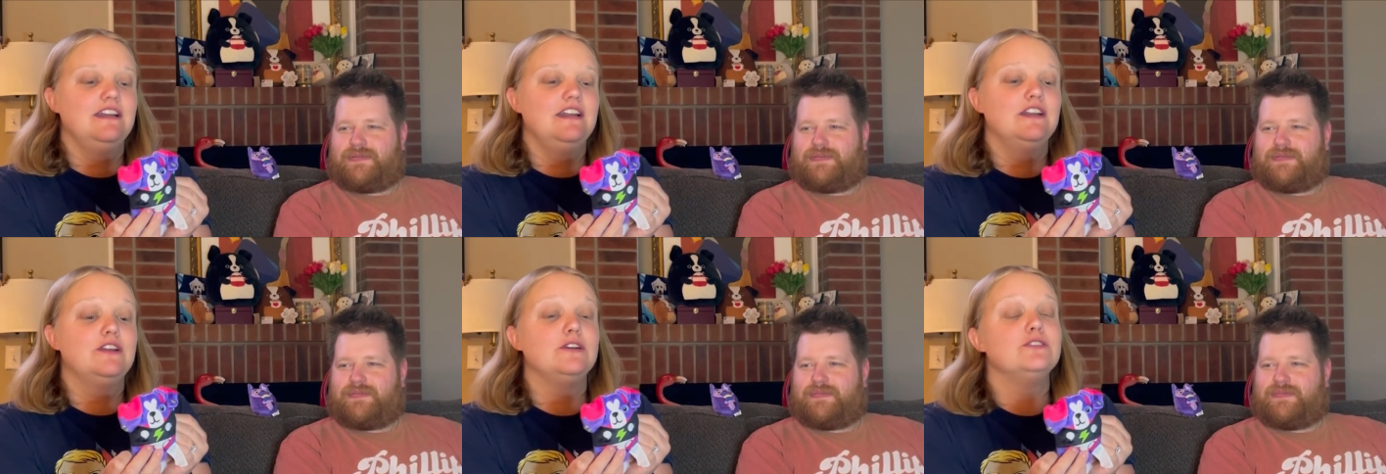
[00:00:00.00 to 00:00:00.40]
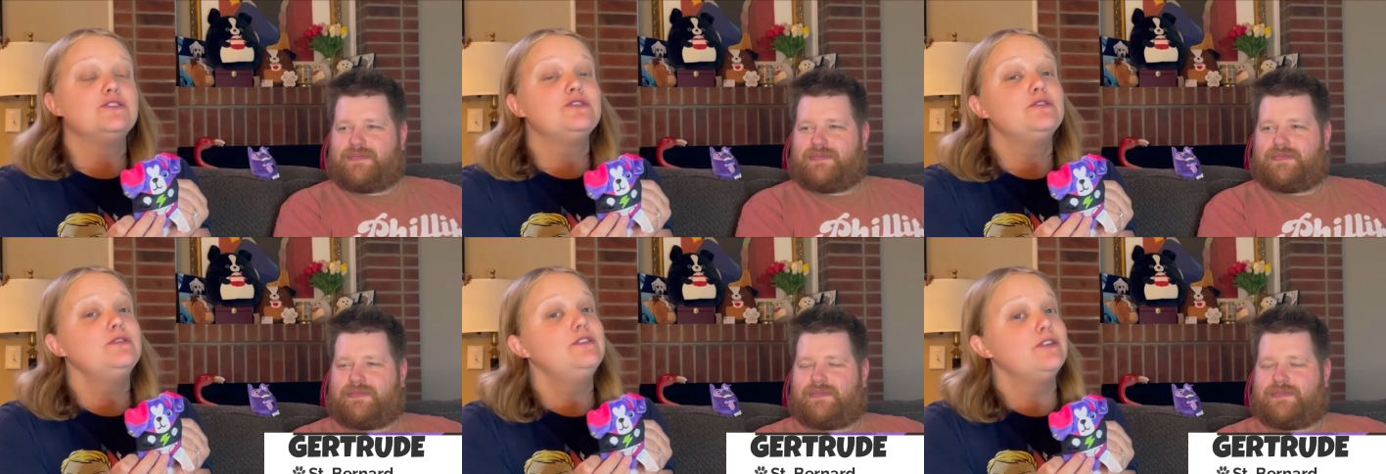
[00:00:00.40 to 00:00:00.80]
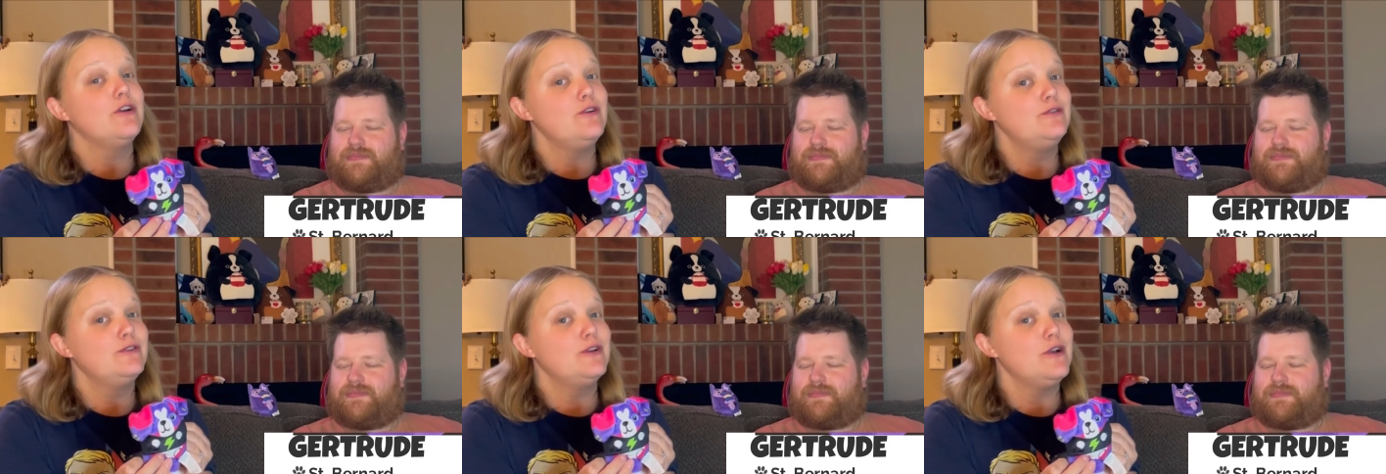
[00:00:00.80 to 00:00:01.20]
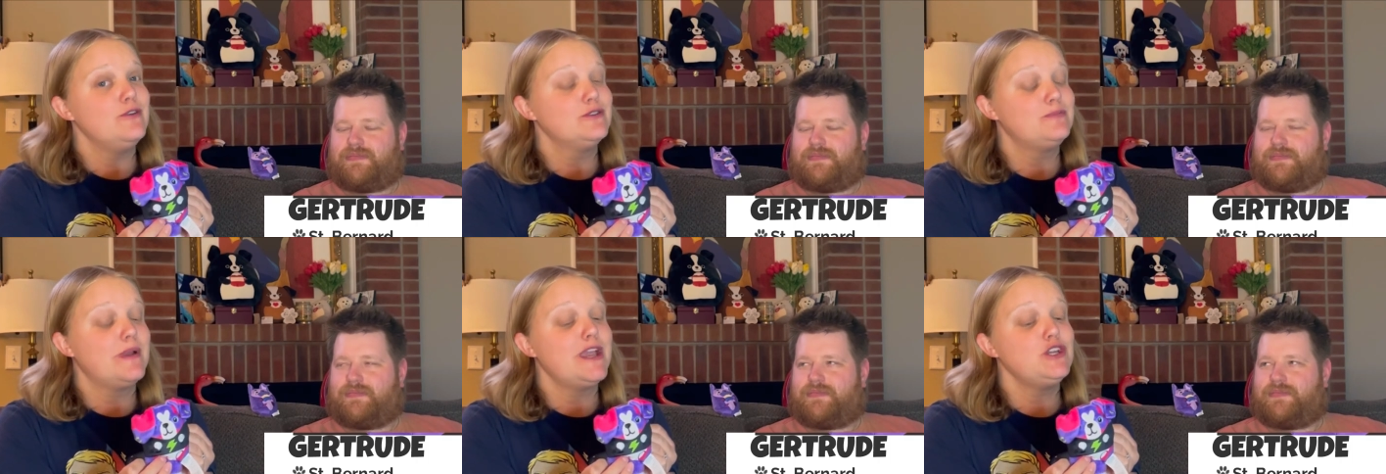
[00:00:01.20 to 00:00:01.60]
Speaker 1: Gertrude
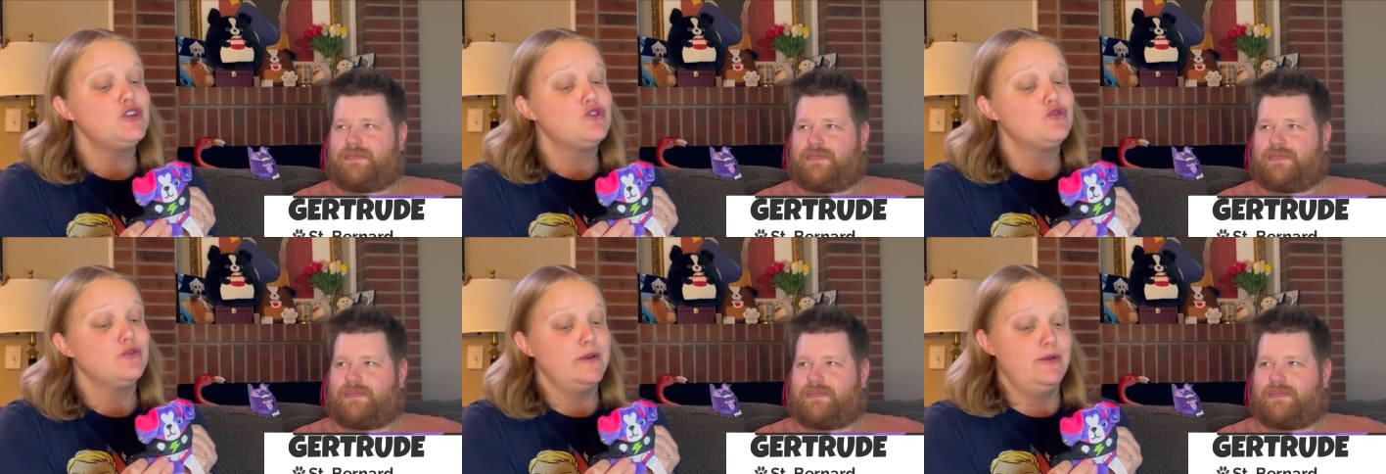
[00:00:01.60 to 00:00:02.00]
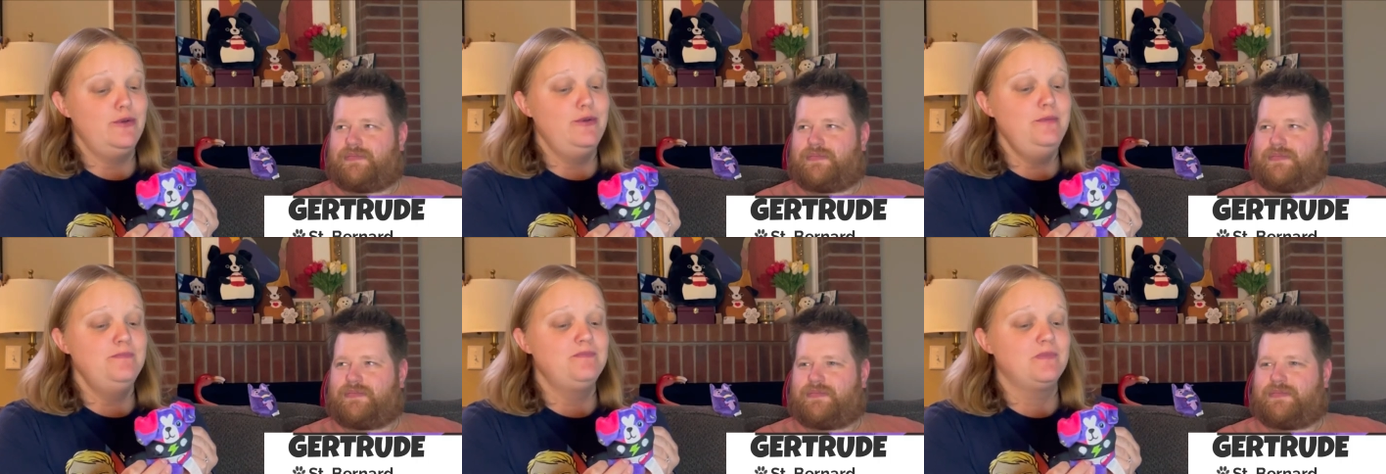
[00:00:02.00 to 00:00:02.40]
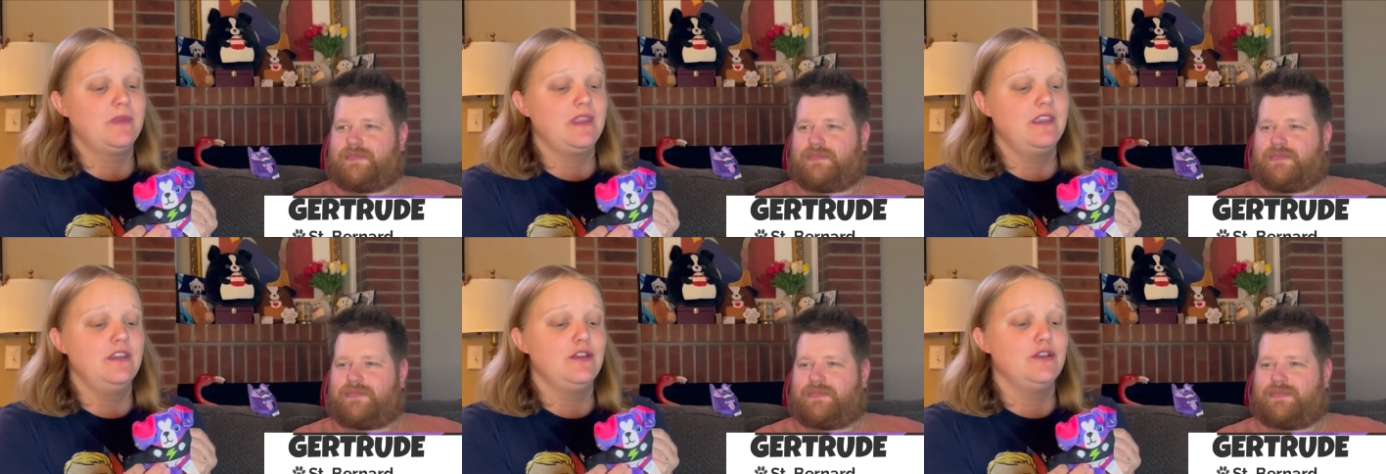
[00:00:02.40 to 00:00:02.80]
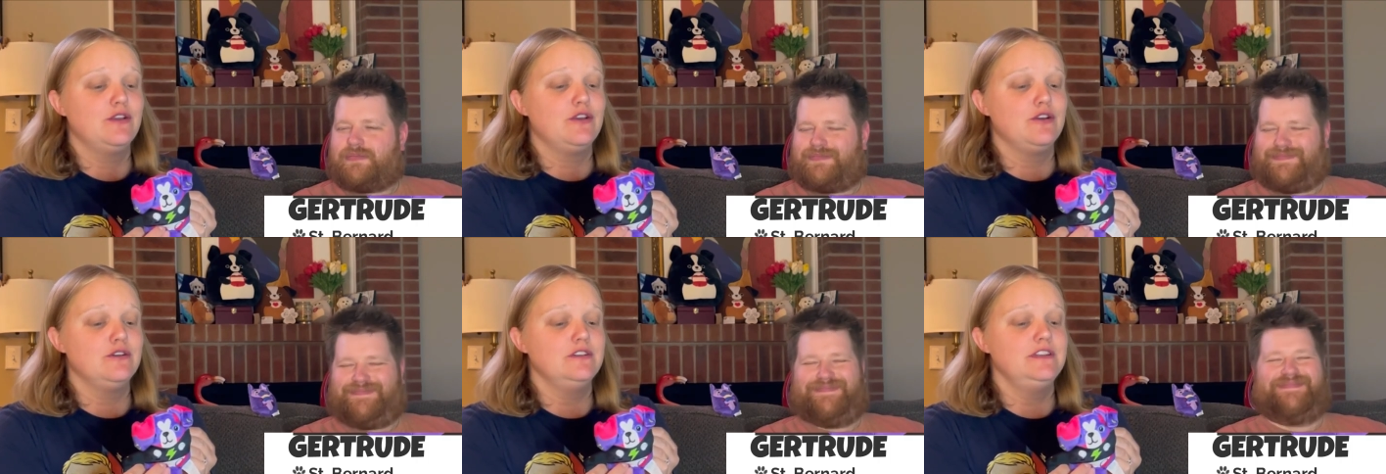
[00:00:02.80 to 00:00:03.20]
goes by True,
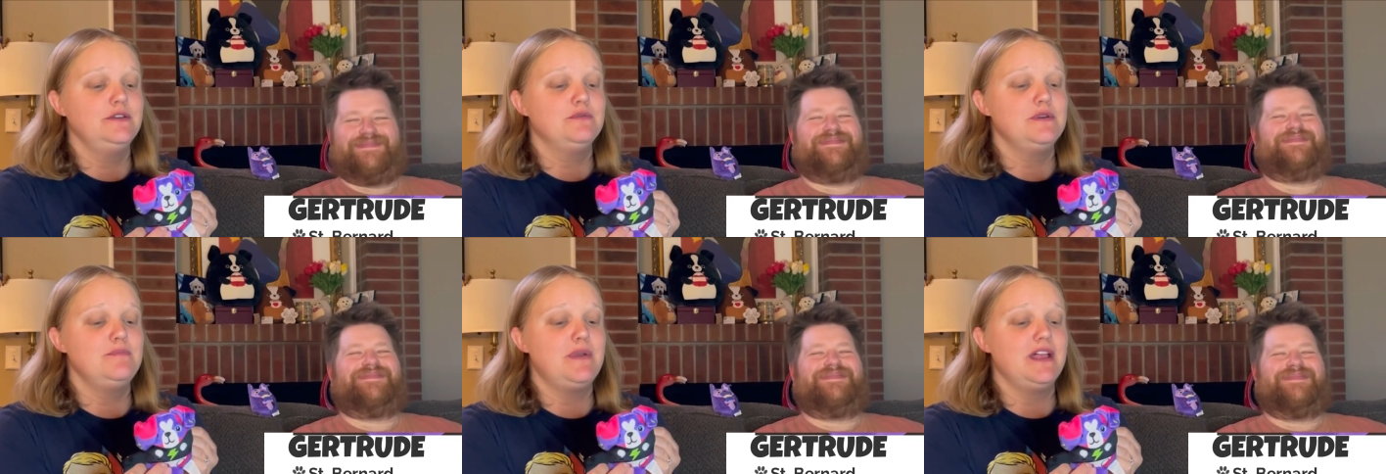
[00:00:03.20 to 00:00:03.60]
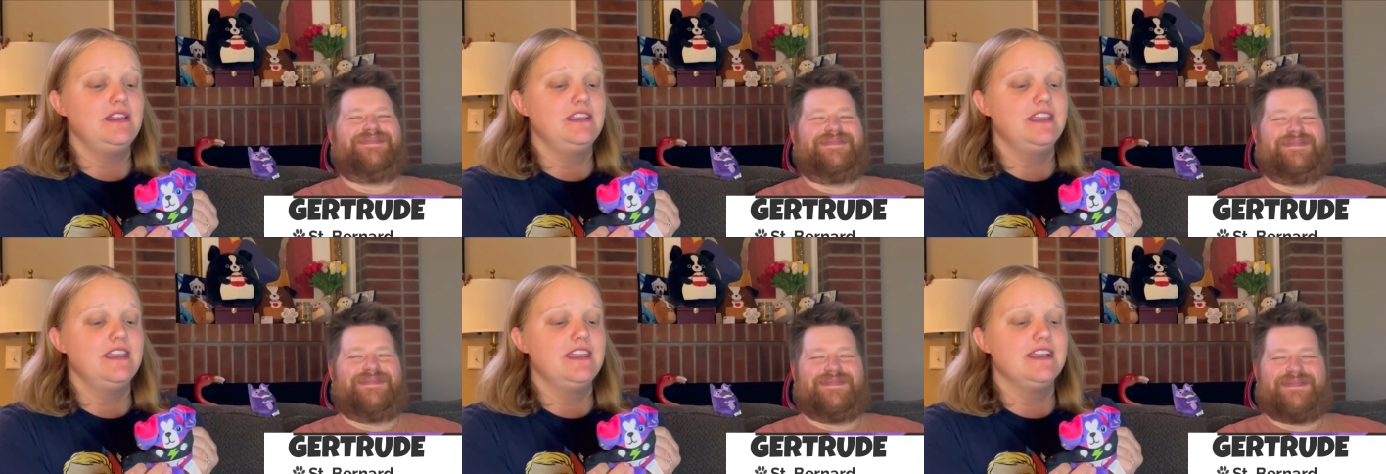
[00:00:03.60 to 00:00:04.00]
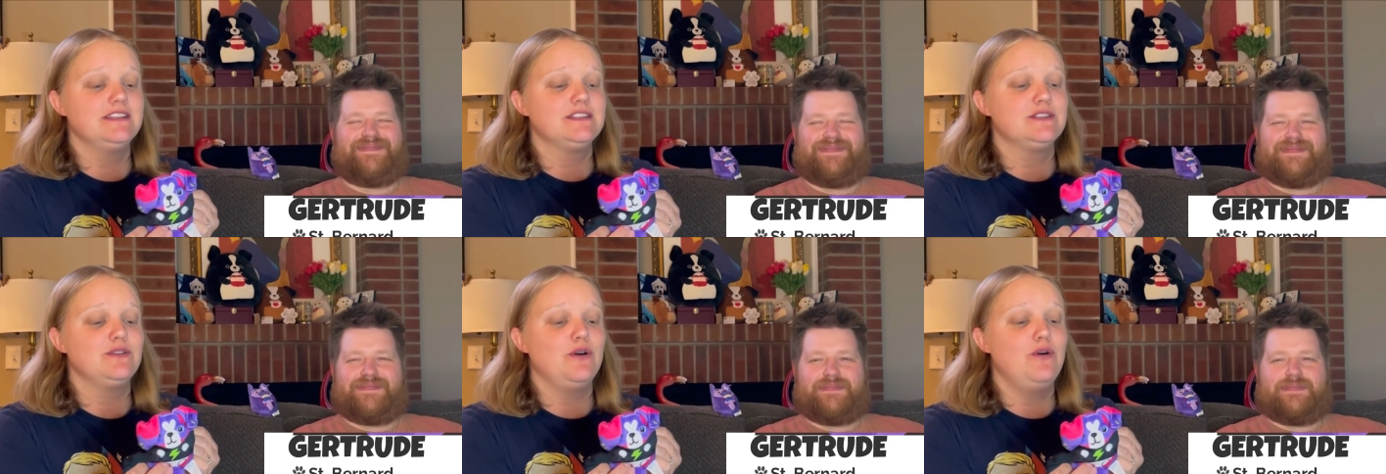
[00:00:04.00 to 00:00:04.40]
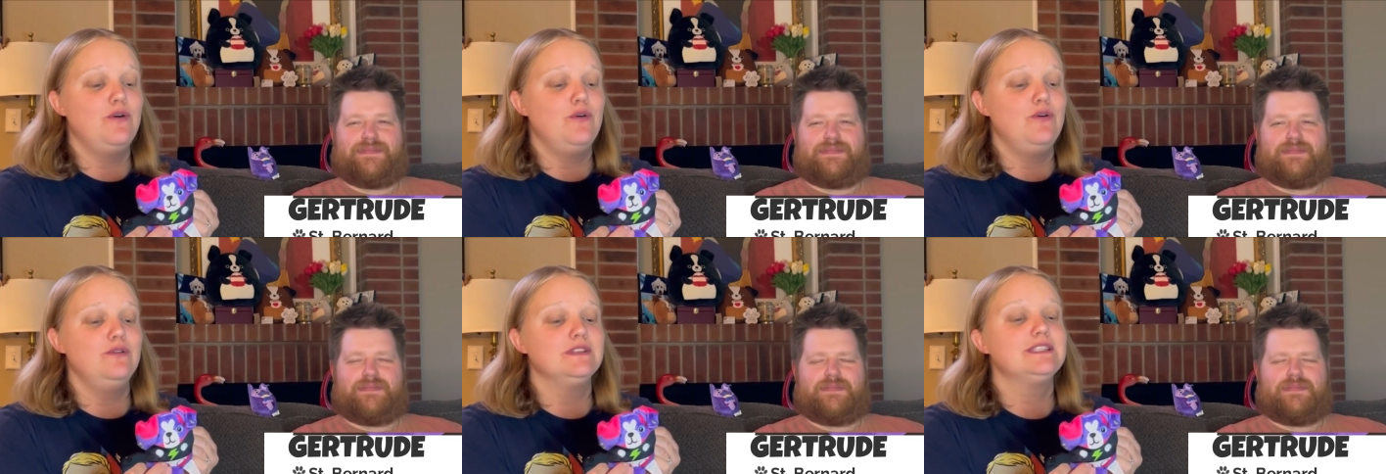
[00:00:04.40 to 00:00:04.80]
currently rebelling against the
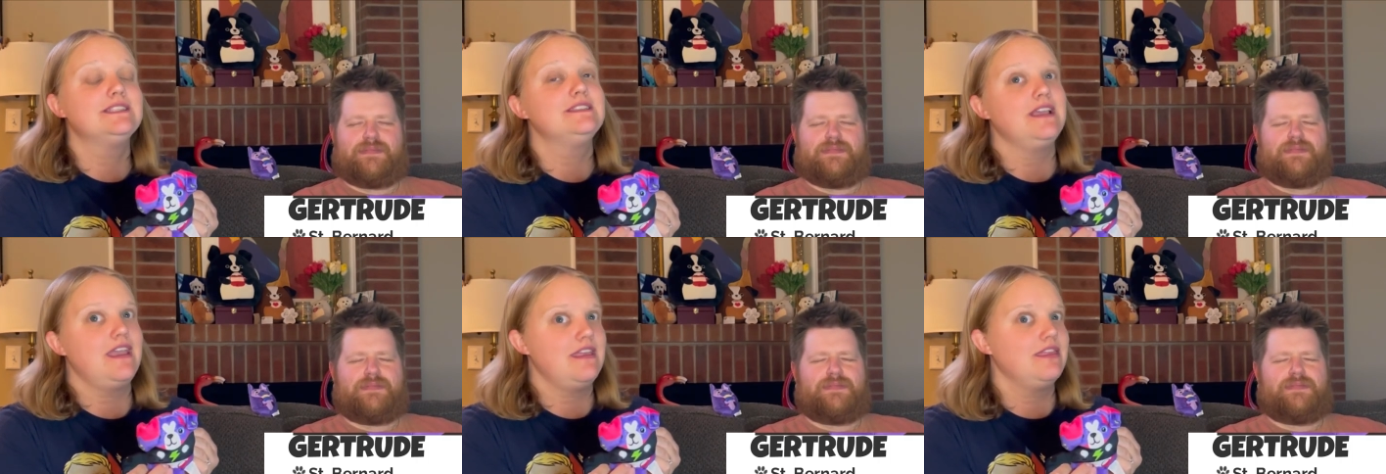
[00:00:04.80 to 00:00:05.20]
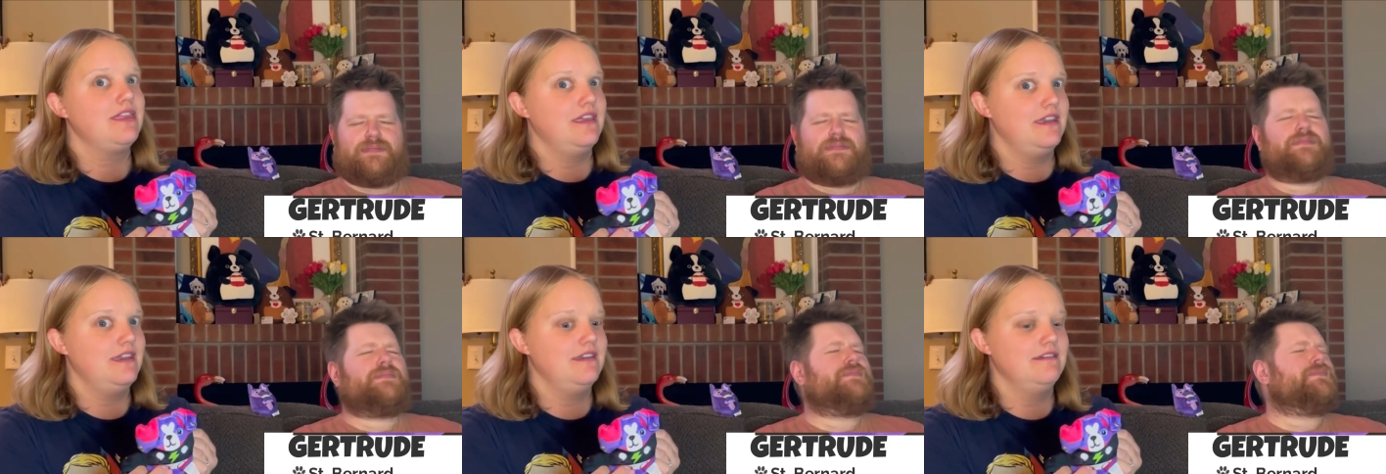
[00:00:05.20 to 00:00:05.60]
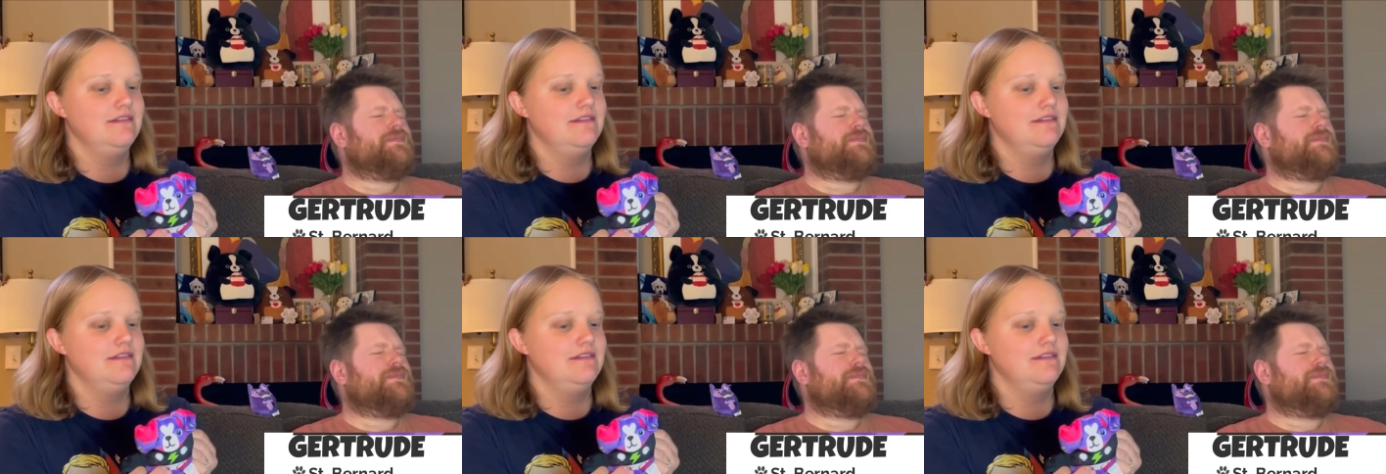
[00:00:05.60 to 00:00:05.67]
whole saint thing.